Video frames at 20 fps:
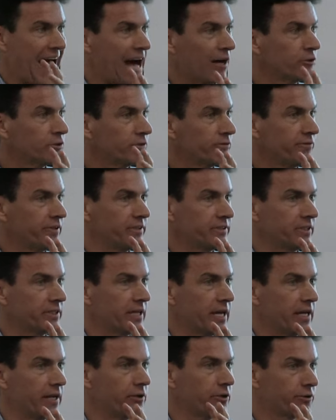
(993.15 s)
how
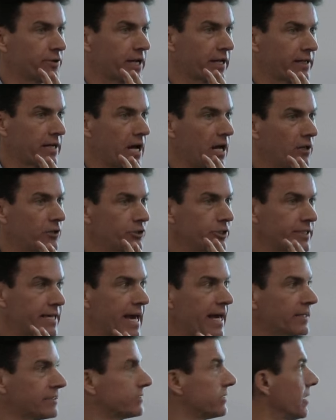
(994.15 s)
sophisticated your technology
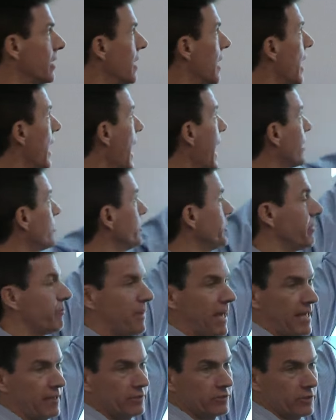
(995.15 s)
gets, actually
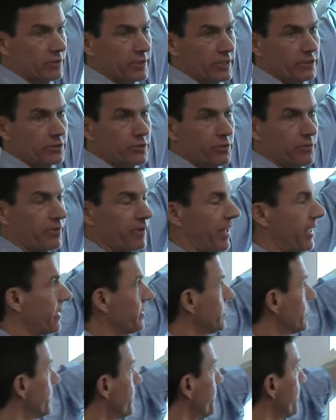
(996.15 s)
depends on these two
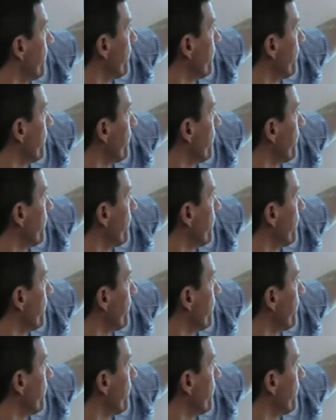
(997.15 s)
things.